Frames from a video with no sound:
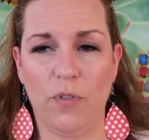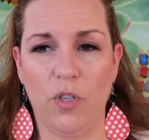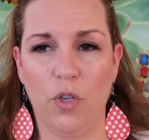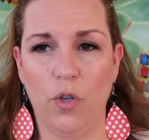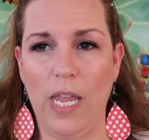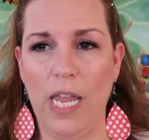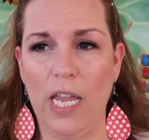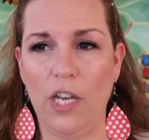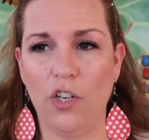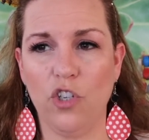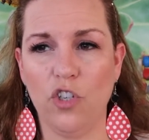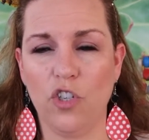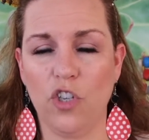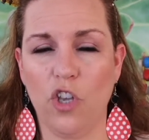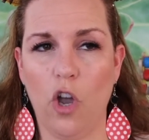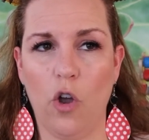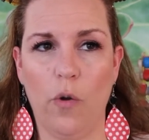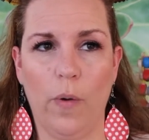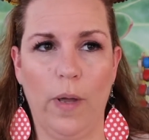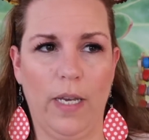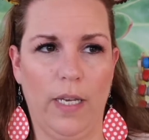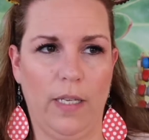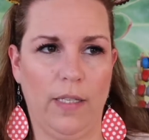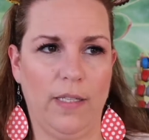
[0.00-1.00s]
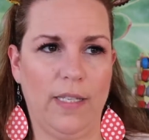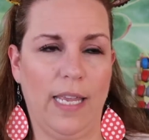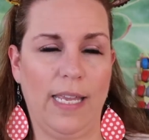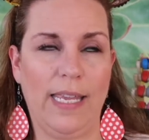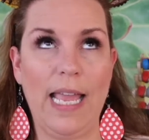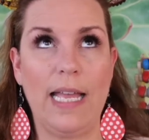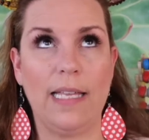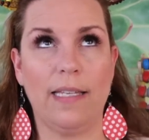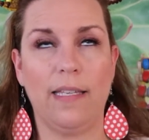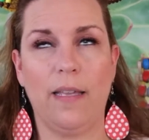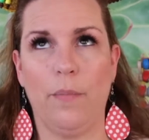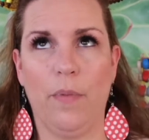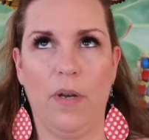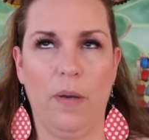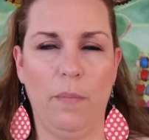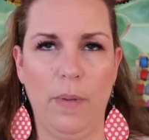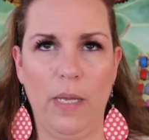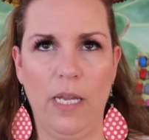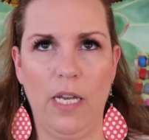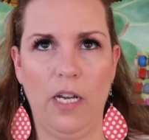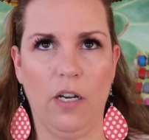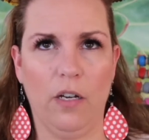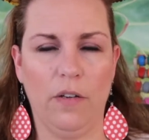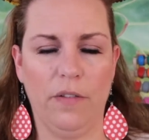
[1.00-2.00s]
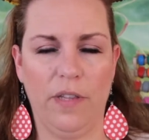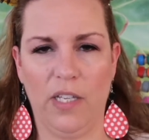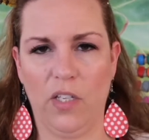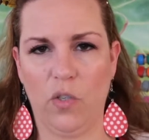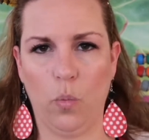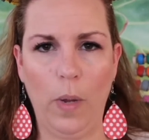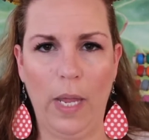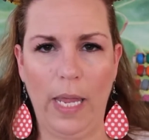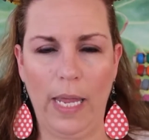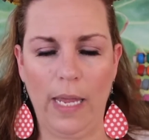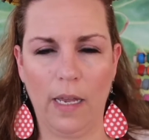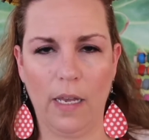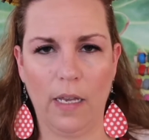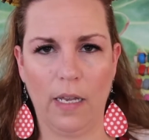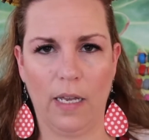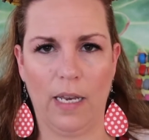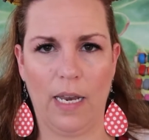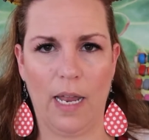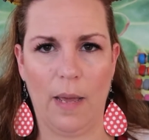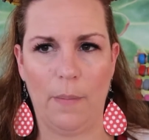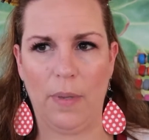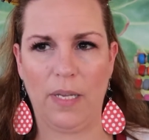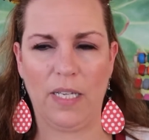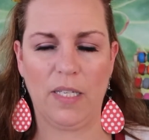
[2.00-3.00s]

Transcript: So you can't just go in and say, yes, I'm gonna be here this week and